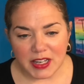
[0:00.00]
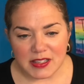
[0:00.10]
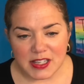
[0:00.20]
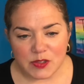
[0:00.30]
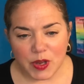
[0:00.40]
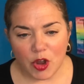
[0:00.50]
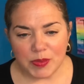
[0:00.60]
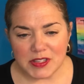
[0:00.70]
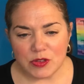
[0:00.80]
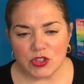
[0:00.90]
it says, we hope
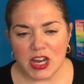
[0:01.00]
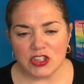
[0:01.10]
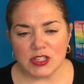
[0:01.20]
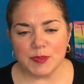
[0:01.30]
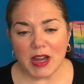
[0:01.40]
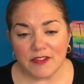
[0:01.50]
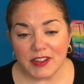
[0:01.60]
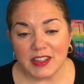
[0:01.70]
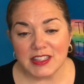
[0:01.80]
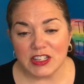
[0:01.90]
these new changes benefit
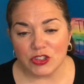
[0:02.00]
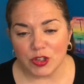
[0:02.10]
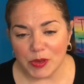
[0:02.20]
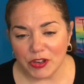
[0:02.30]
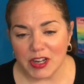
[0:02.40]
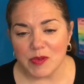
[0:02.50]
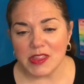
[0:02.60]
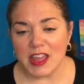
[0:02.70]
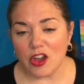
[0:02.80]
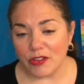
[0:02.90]
the teacher community, and we
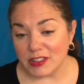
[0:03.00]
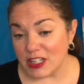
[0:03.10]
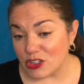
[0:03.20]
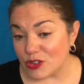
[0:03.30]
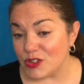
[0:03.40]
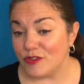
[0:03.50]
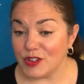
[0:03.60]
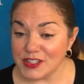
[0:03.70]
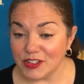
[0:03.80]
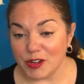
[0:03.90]
thank all the teachers who
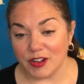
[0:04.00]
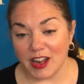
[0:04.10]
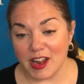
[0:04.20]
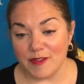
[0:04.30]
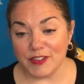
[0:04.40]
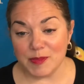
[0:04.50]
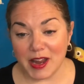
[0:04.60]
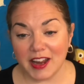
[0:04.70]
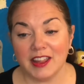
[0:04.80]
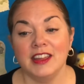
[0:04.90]
voiced their um,
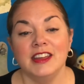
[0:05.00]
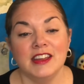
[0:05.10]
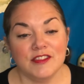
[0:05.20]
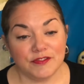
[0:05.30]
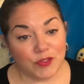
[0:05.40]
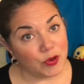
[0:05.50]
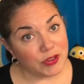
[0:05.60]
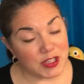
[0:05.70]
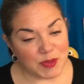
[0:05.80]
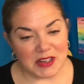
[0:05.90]
feedback for
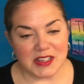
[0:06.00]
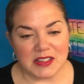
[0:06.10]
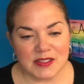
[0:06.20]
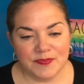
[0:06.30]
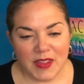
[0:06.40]
this process.